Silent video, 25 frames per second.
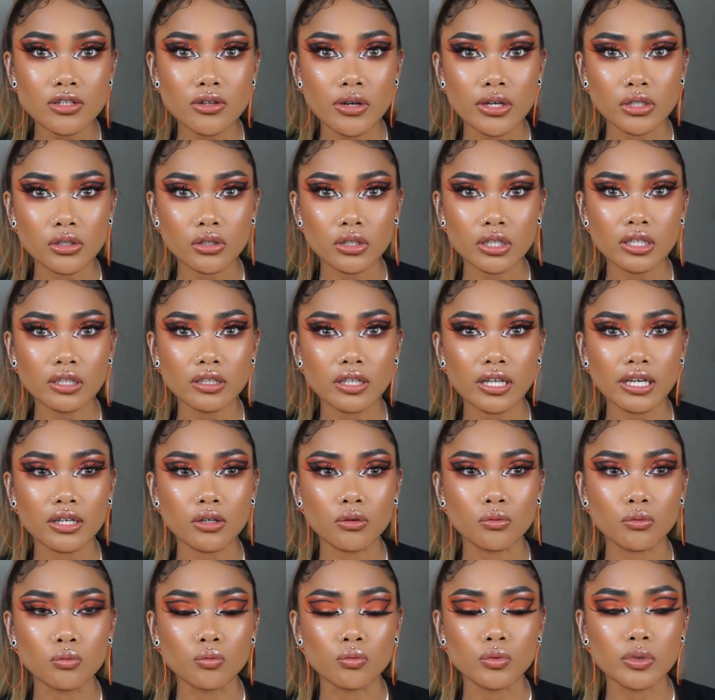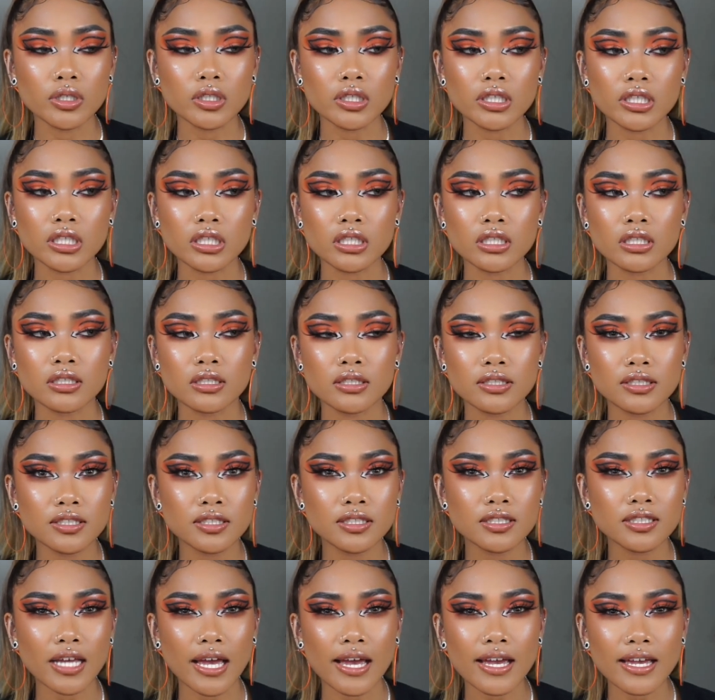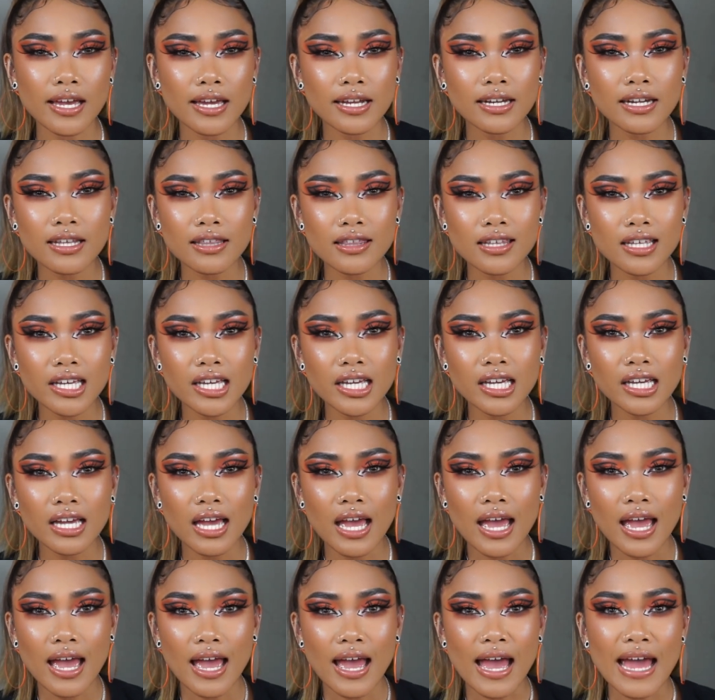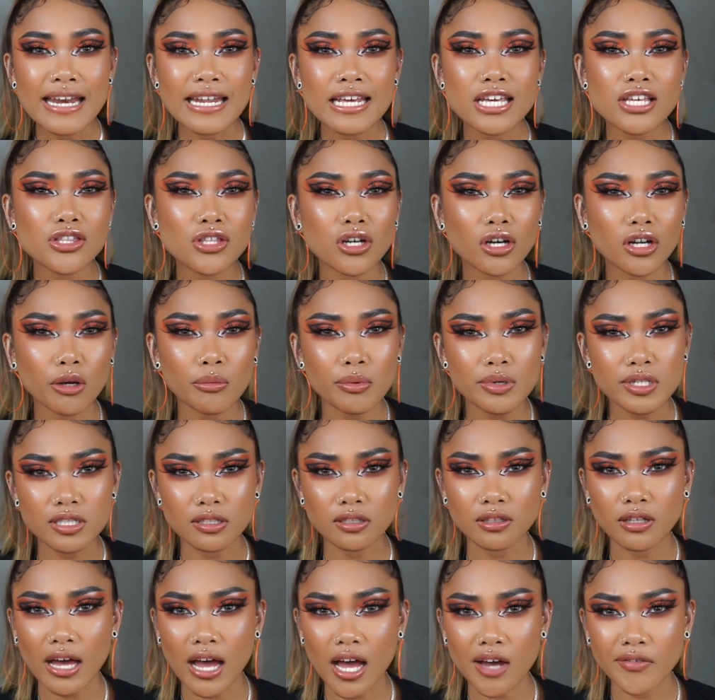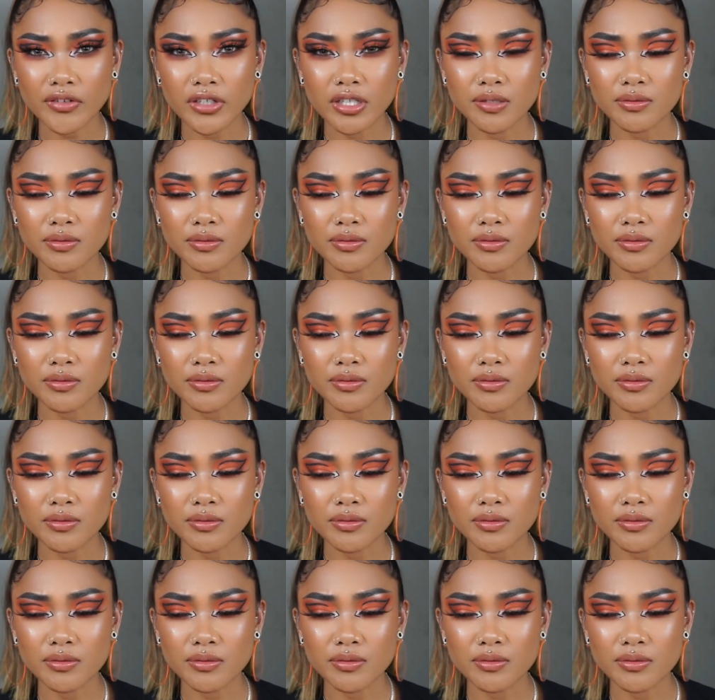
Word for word: so I couldn't like really say anything, and he thought I was laughing.